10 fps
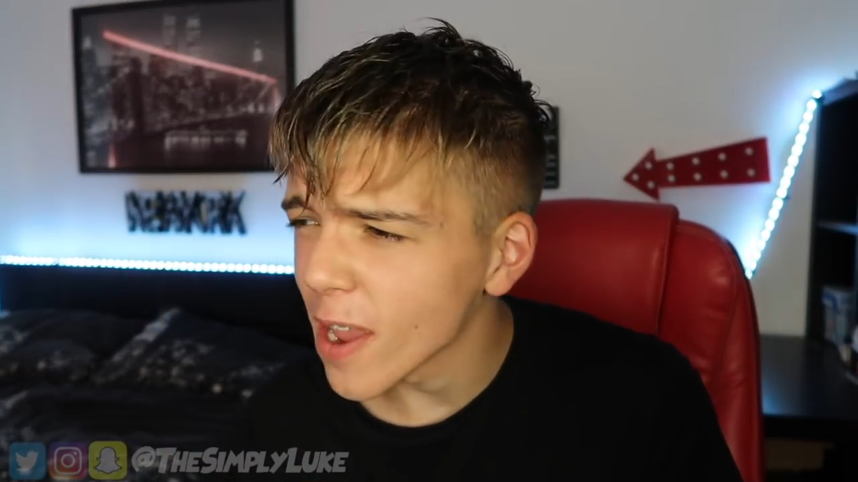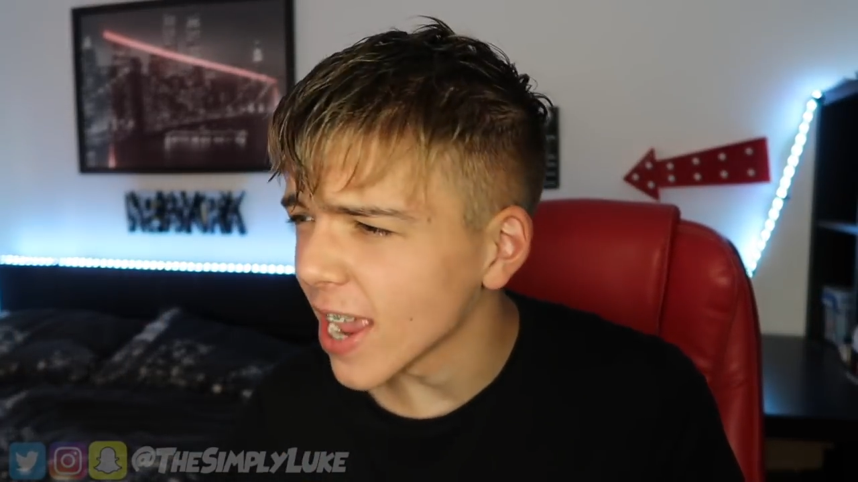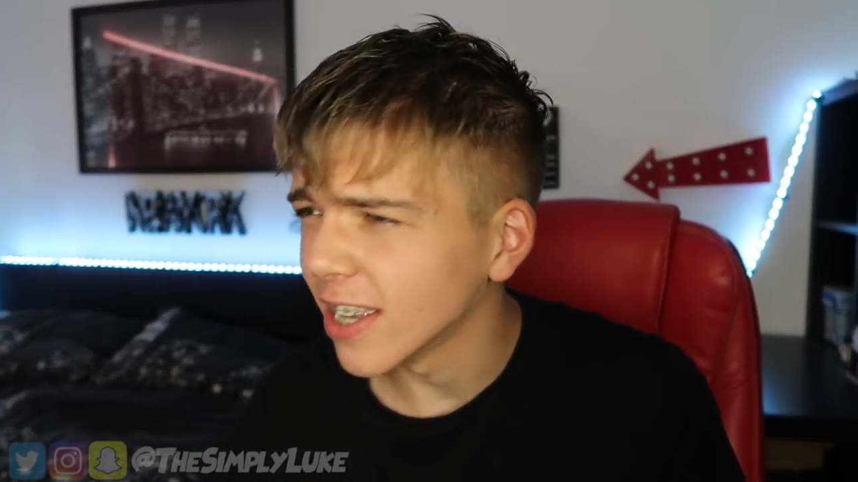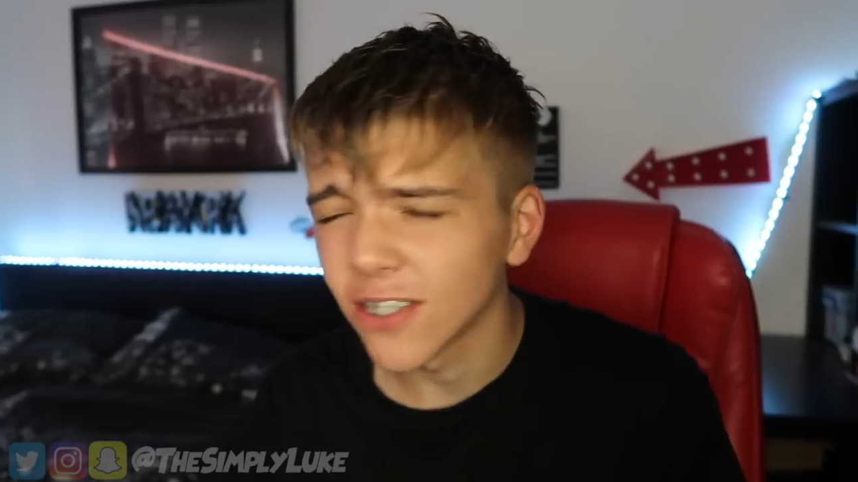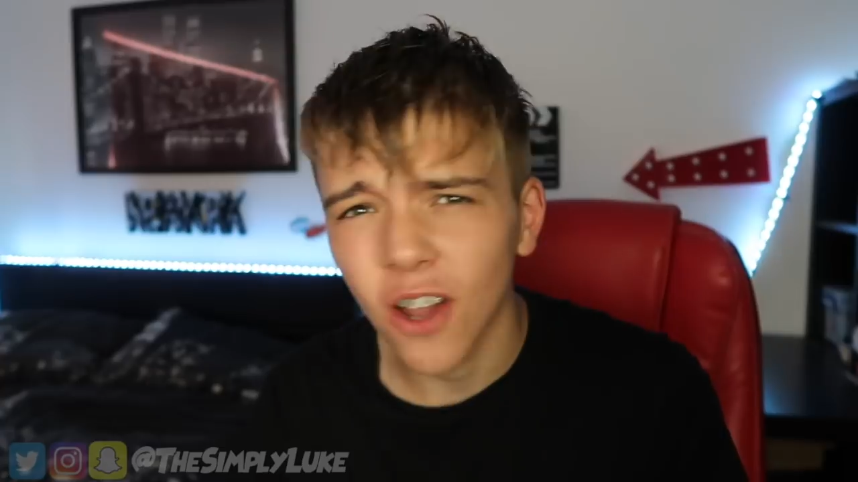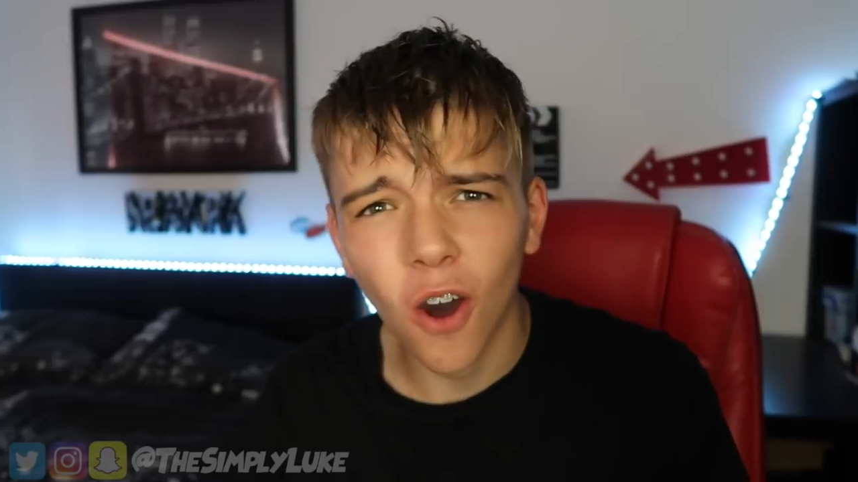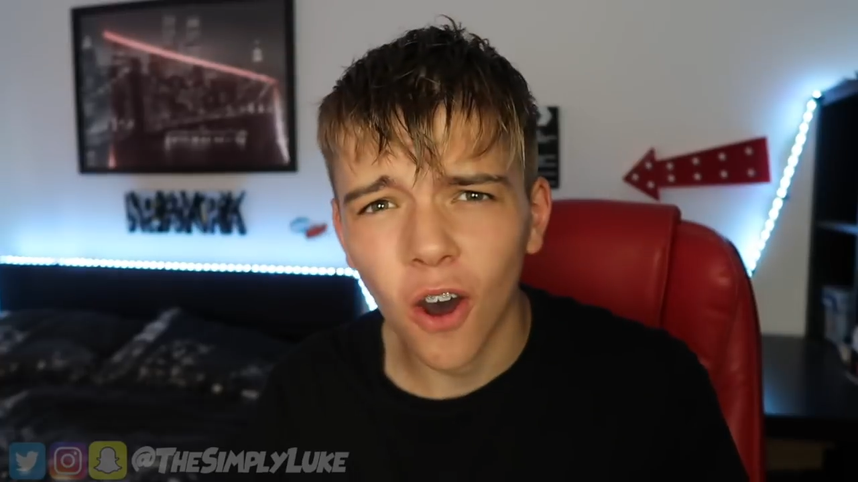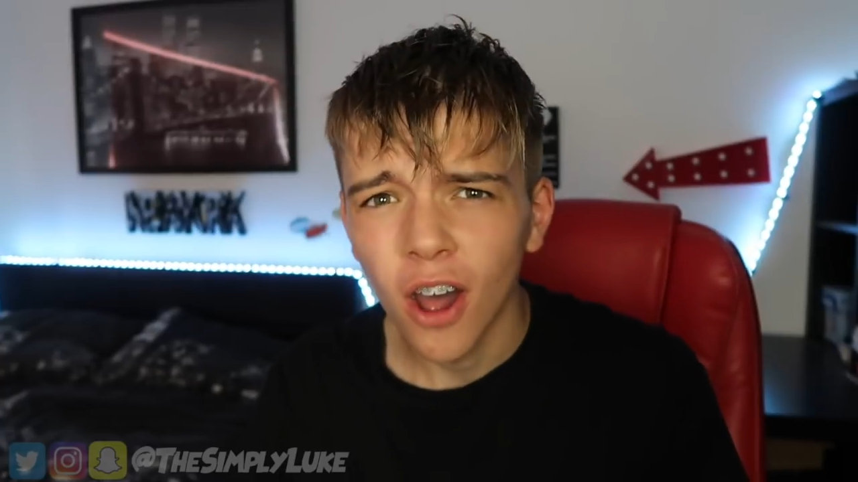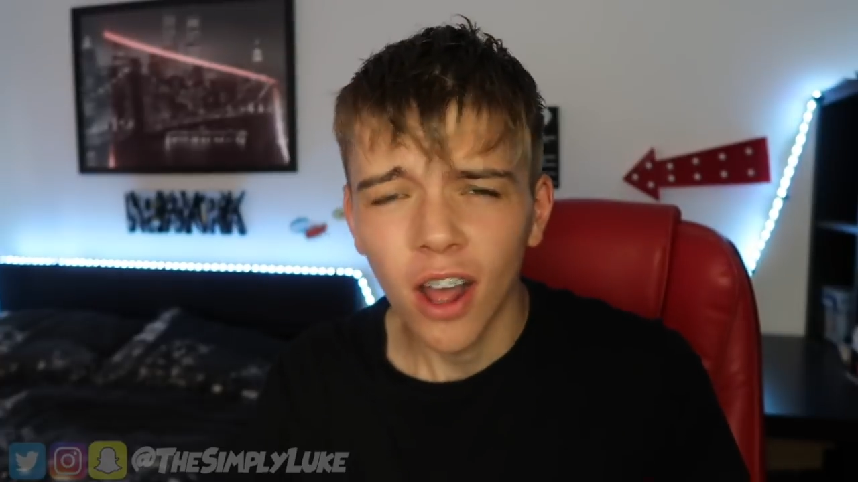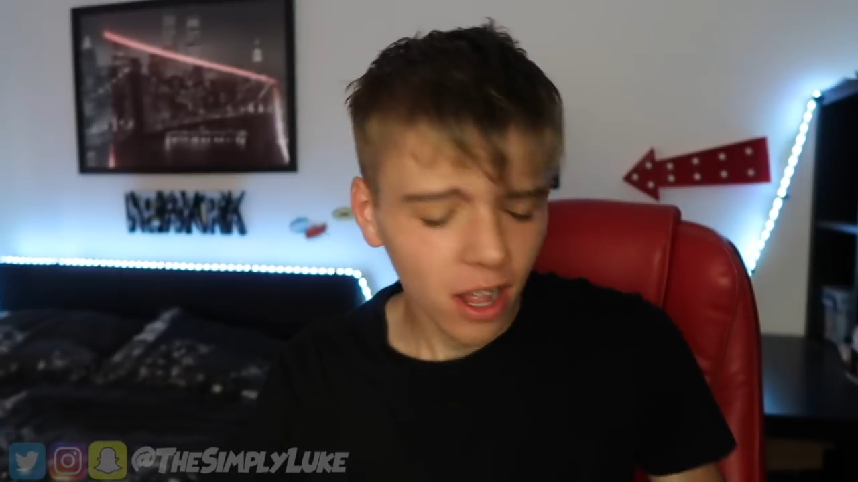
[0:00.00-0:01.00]
it is
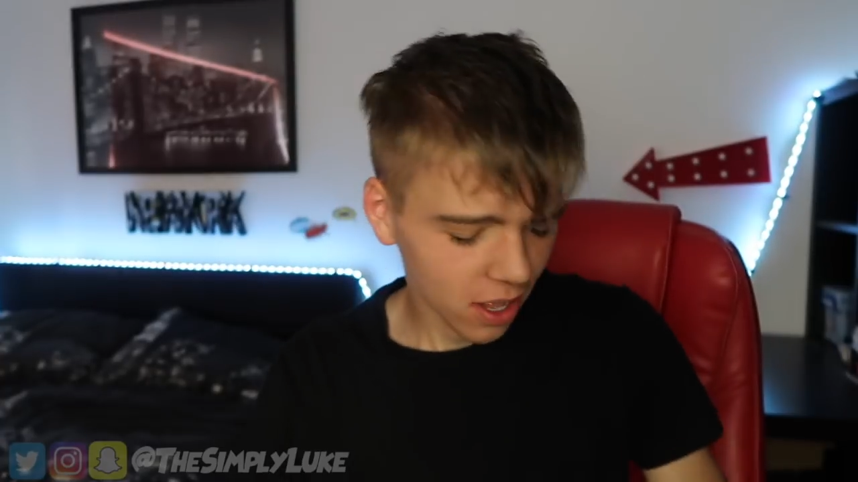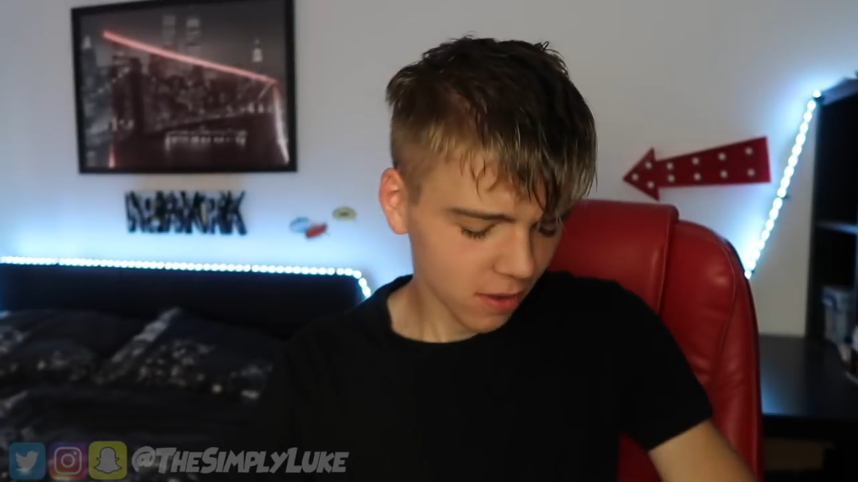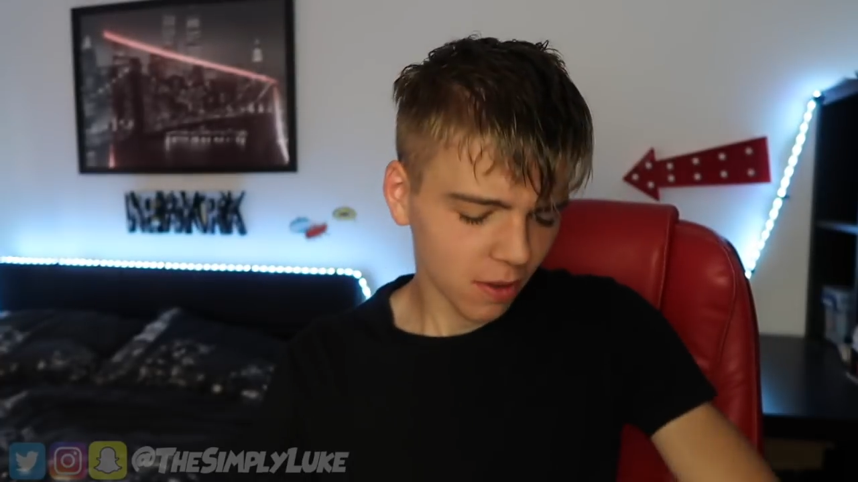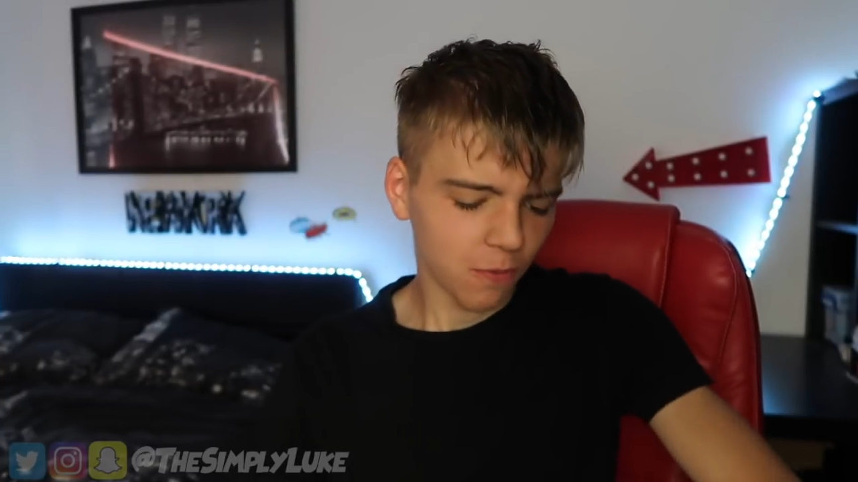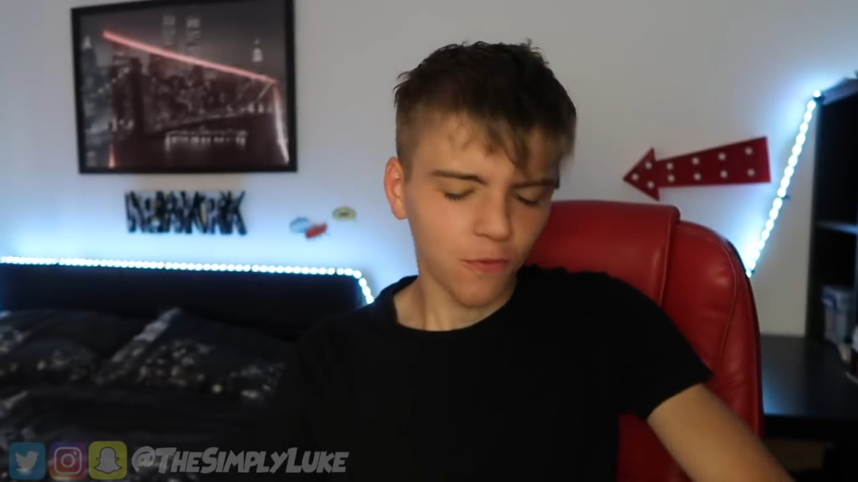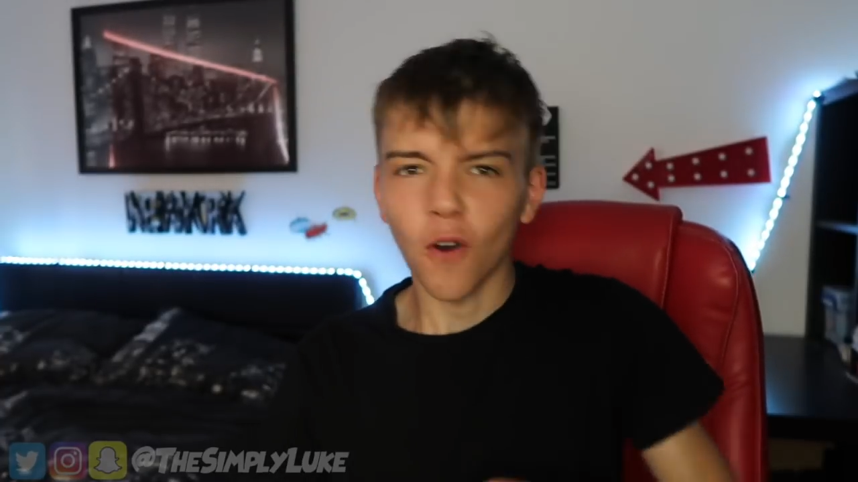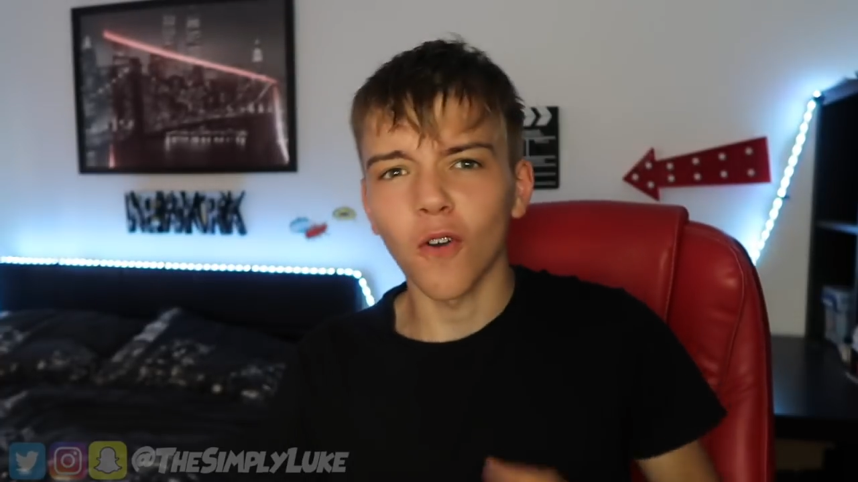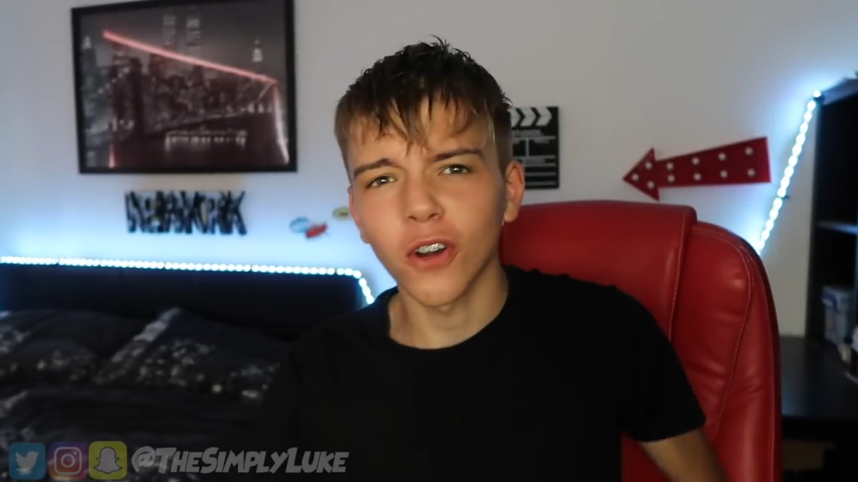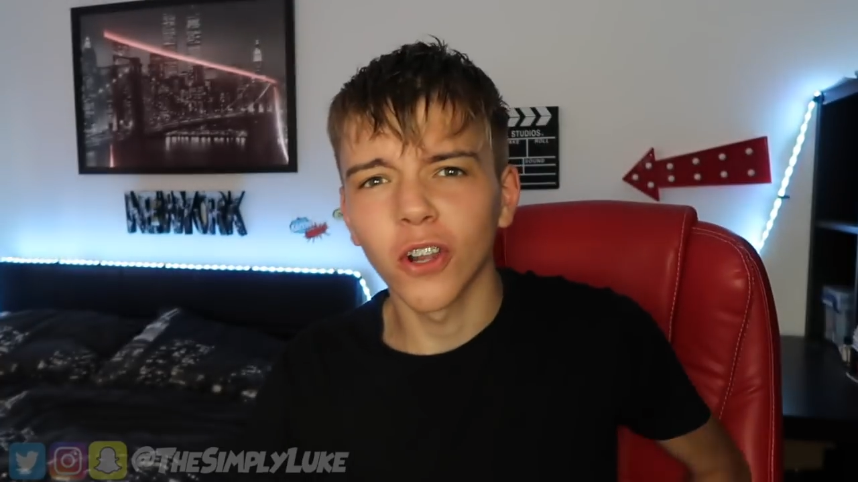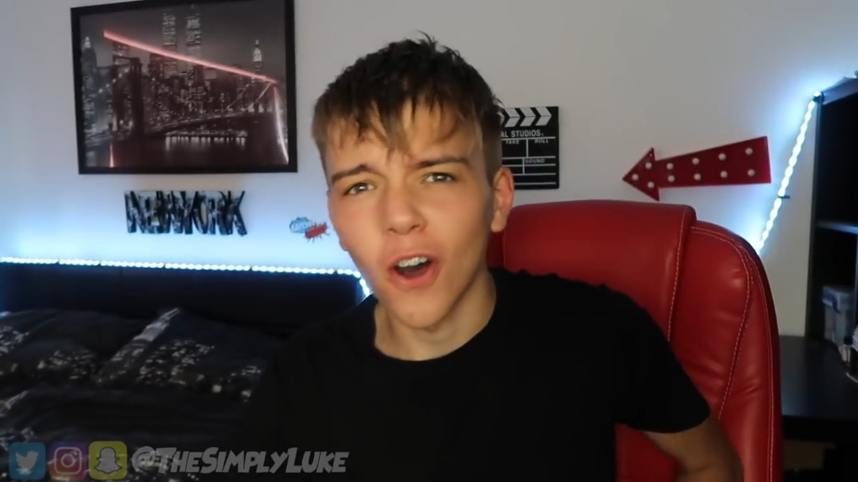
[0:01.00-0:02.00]
not
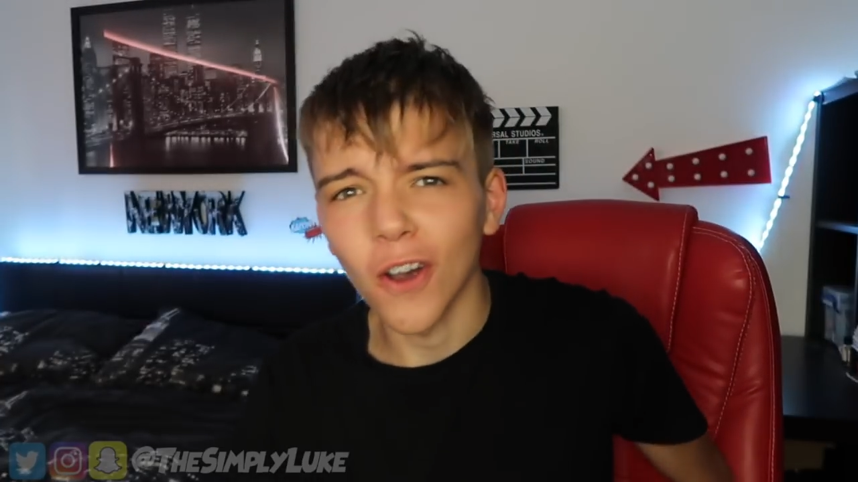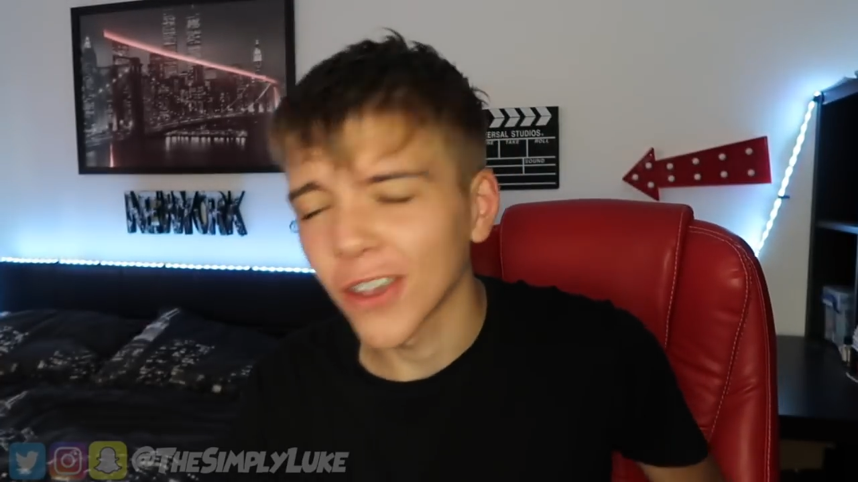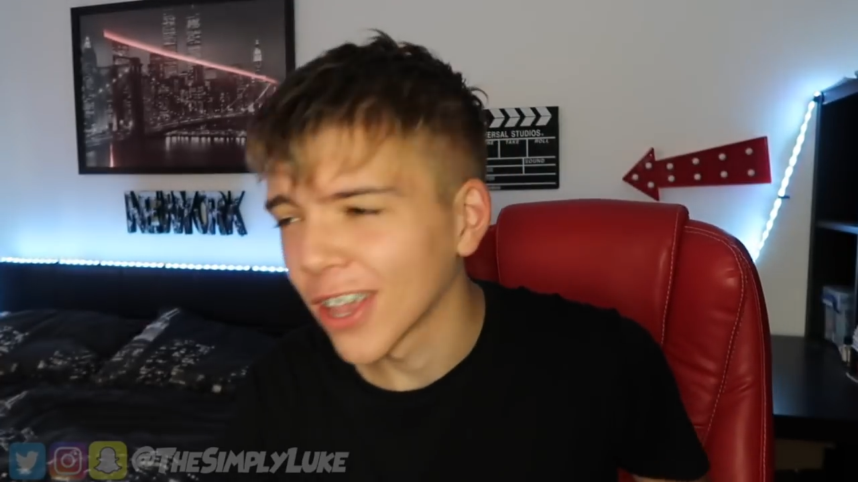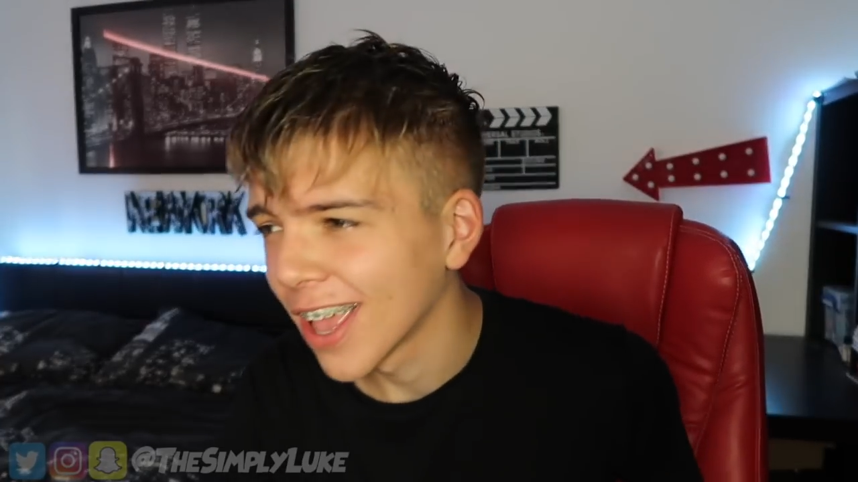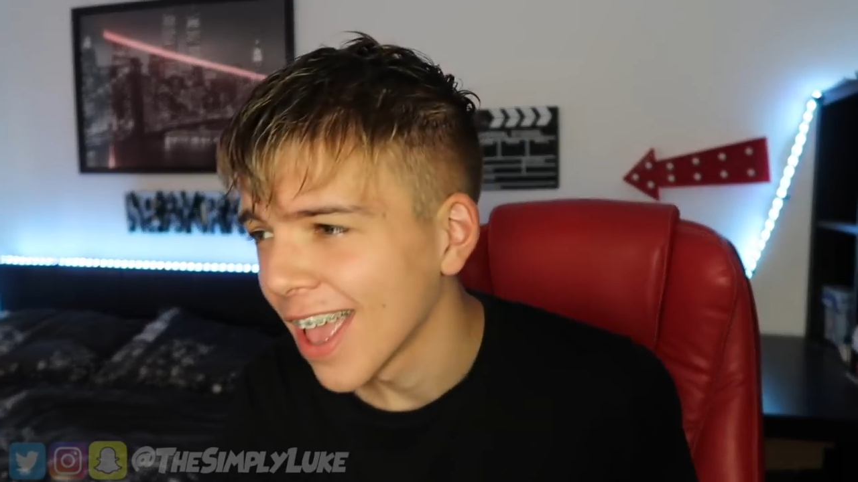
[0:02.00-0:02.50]
4 o'clock